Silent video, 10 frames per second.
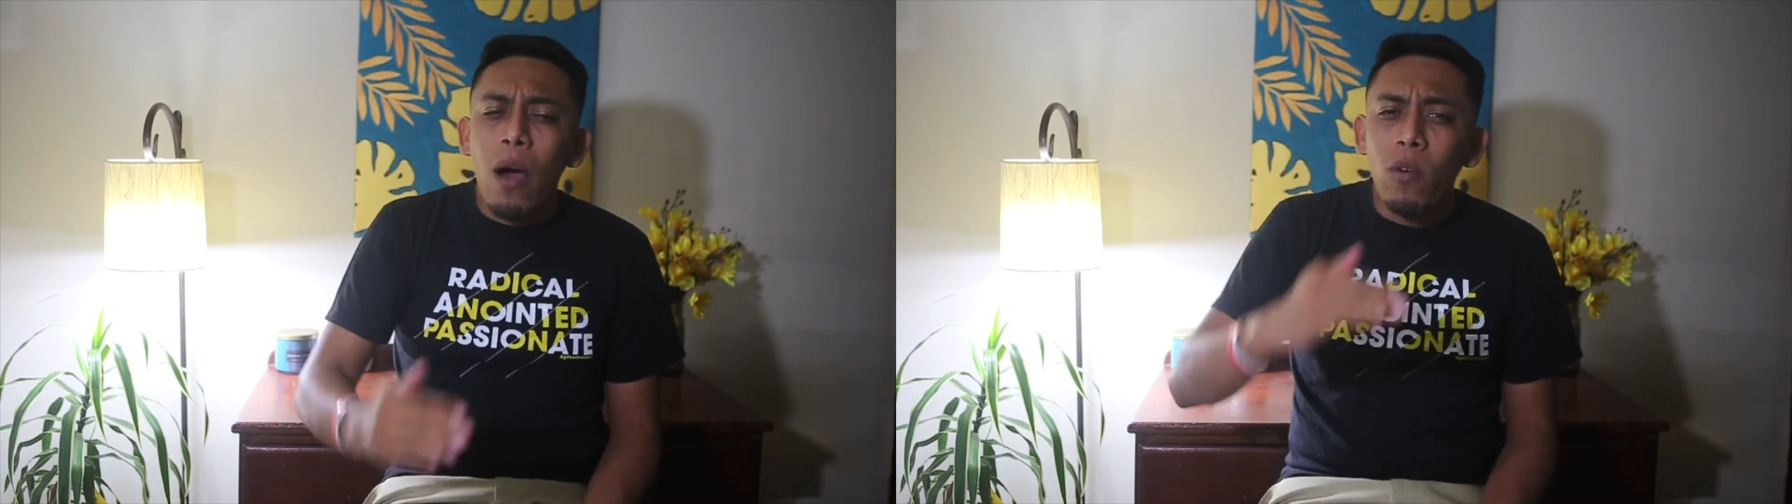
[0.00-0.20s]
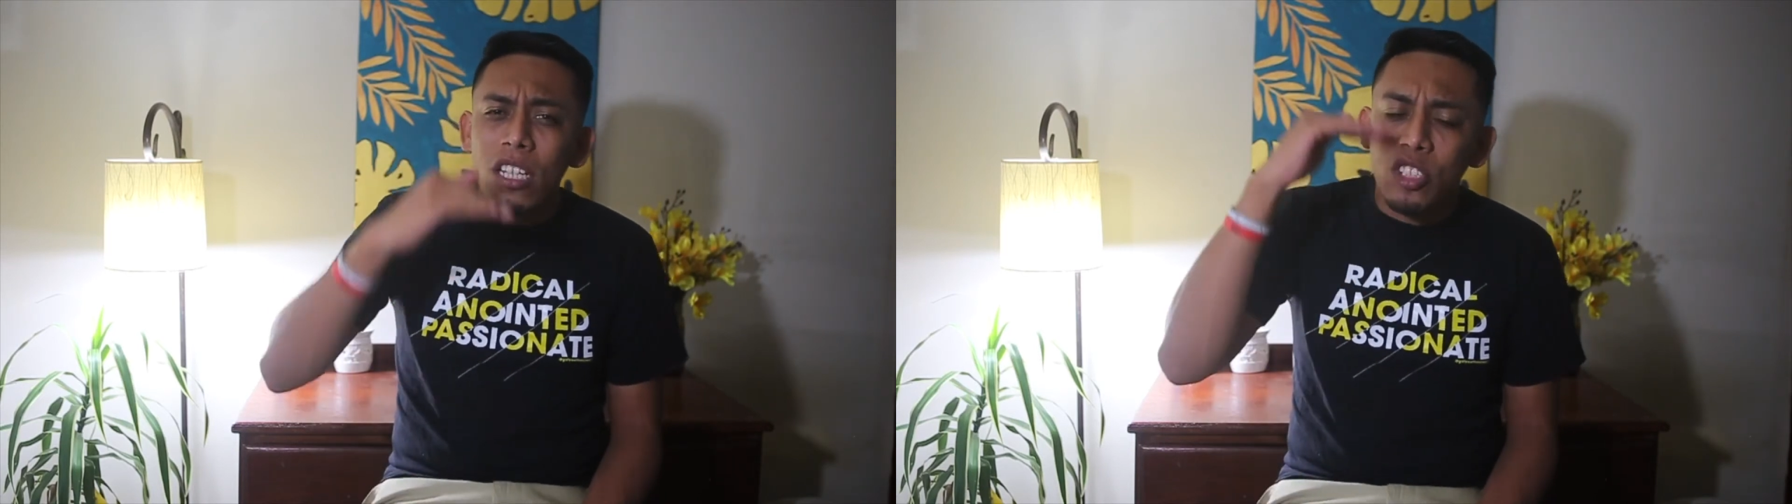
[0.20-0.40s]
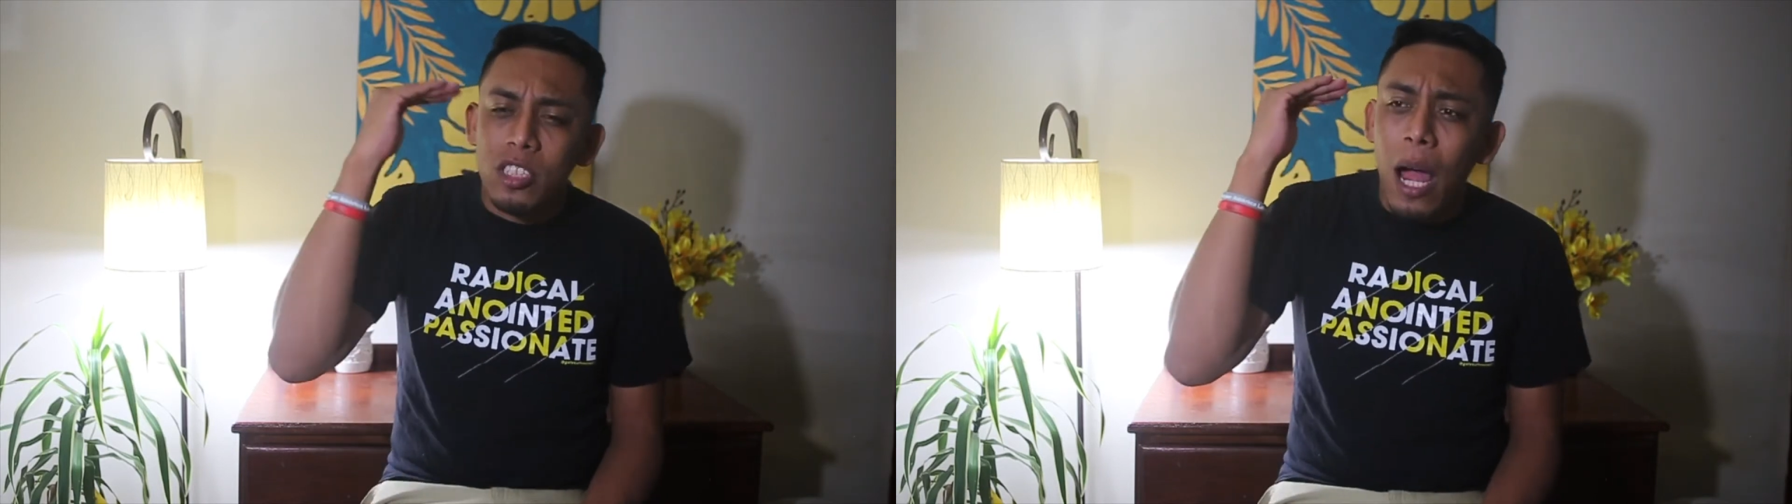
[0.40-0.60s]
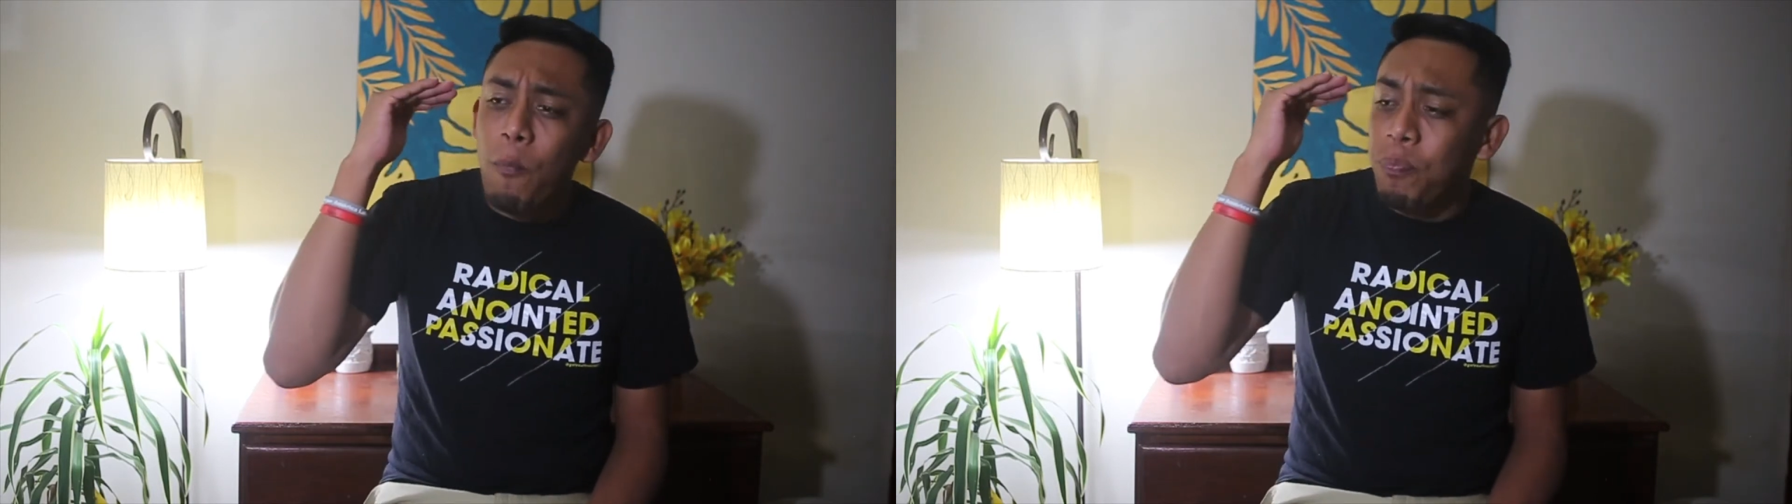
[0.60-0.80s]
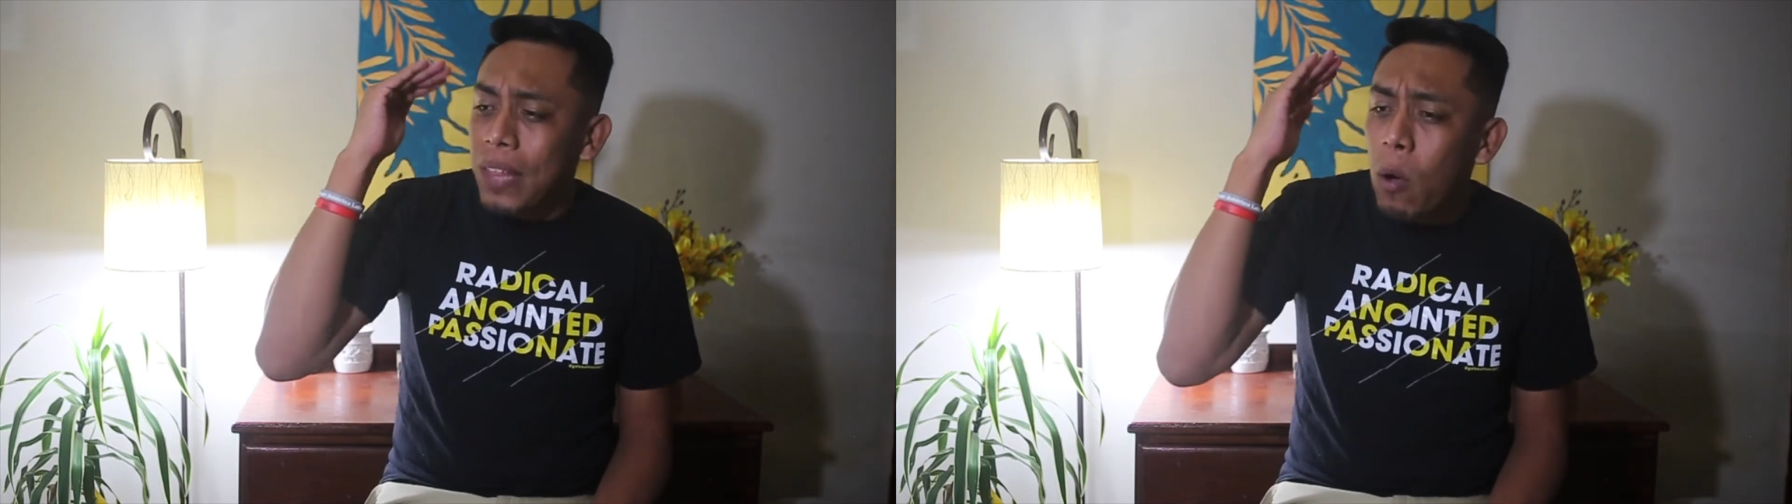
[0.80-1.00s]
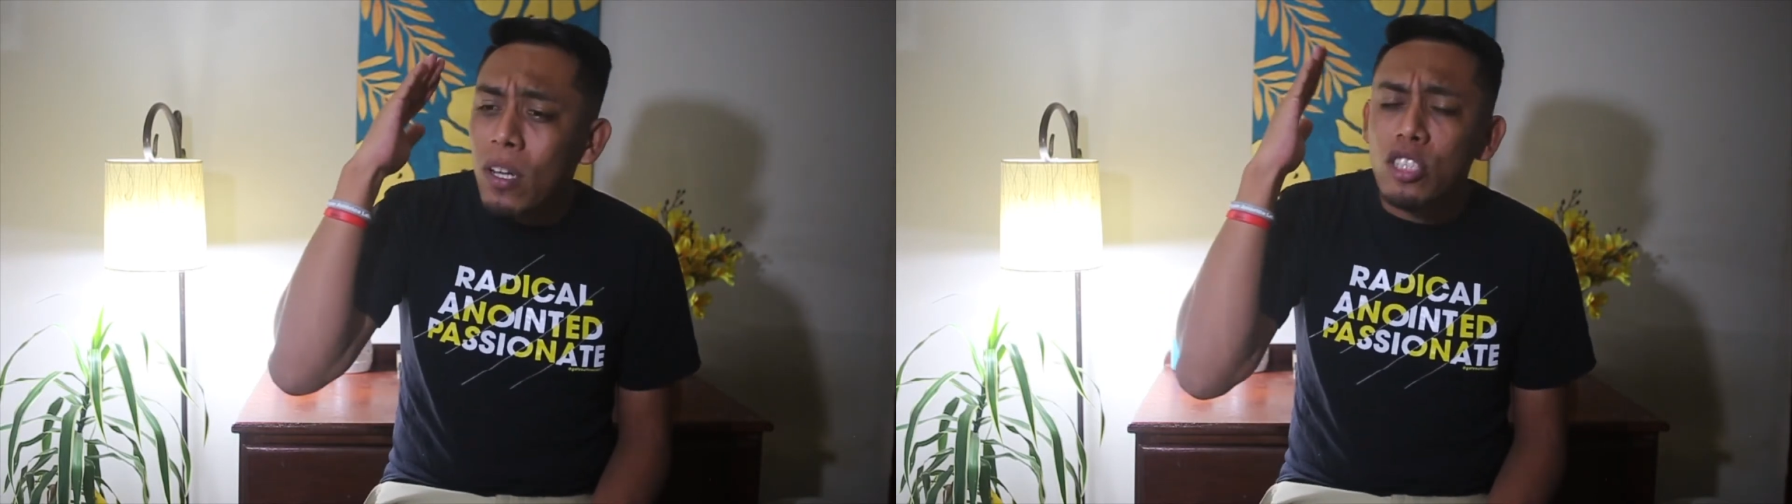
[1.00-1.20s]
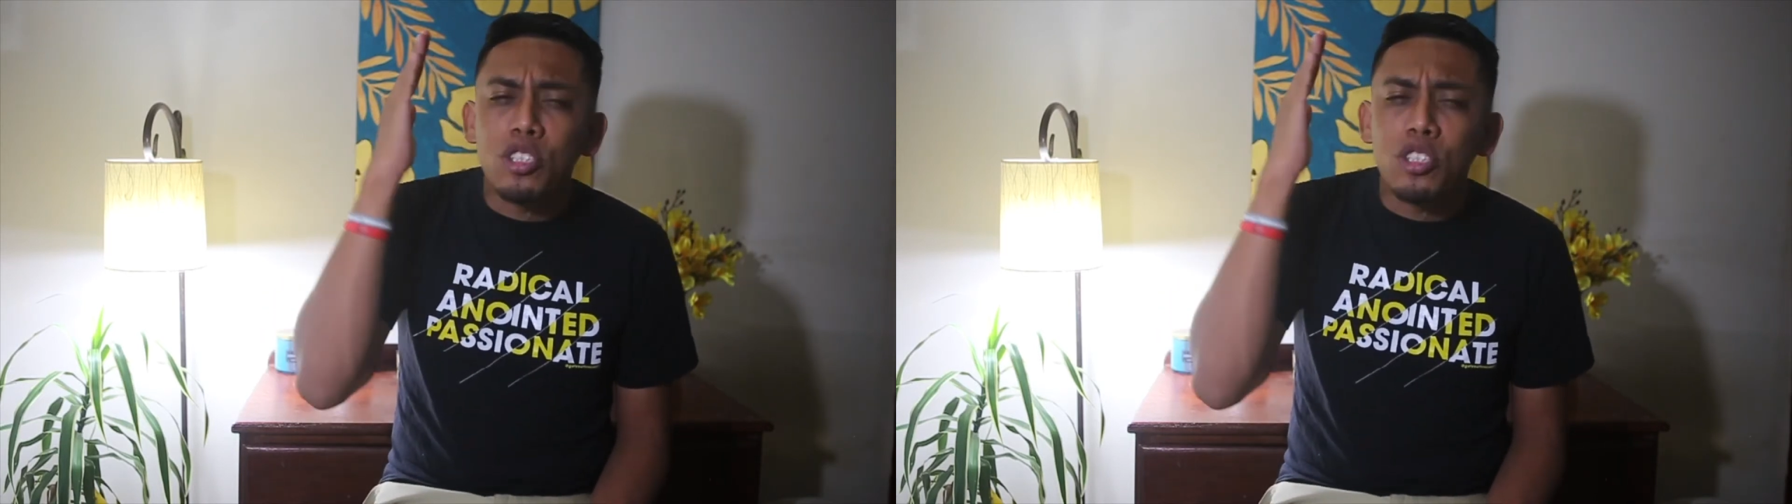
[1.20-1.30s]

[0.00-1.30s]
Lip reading: I want to